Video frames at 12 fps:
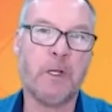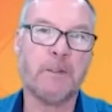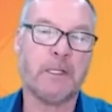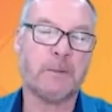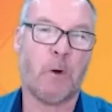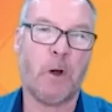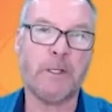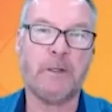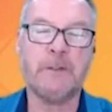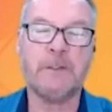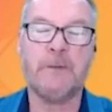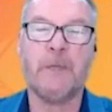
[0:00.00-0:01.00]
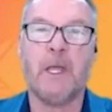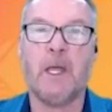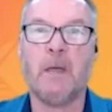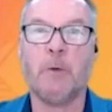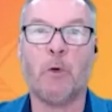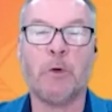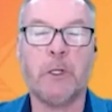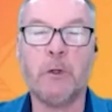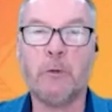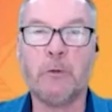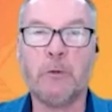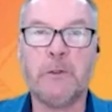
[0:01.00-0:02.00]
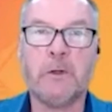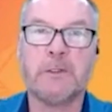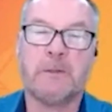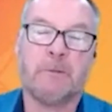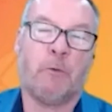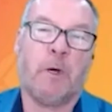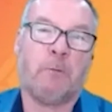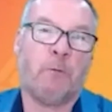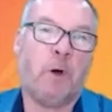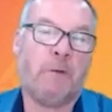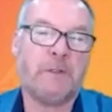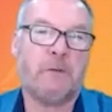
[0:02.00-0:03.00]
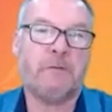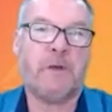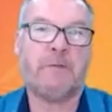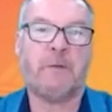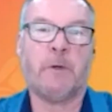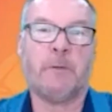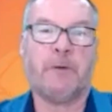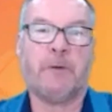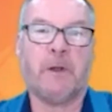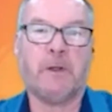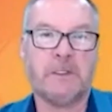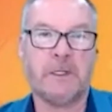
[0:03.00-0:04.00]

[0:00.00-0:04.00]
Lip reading: that's what I use, or Google Docs, whatever's your favorite word processor.